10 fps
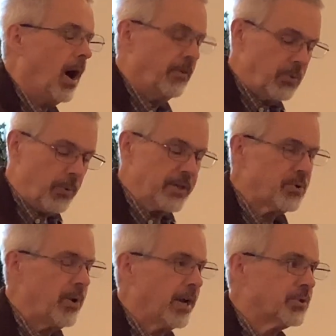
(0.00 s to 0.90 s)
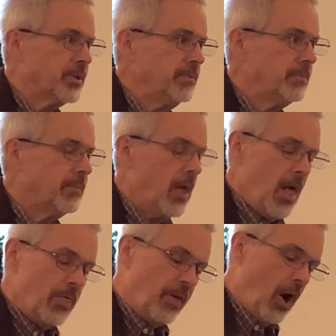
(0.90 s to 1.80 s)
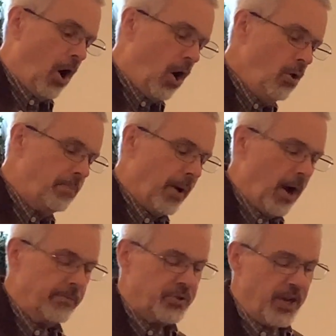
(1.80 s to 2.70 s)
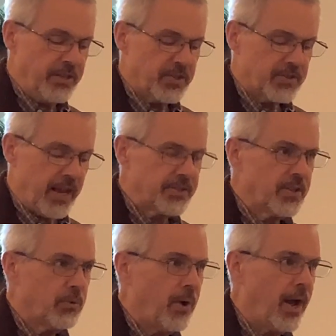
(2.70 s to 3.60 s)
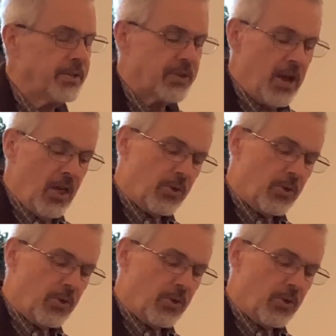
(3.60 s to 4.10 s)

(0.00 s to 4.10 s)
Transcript: of the resurrection the hope of Jesus as the Christ,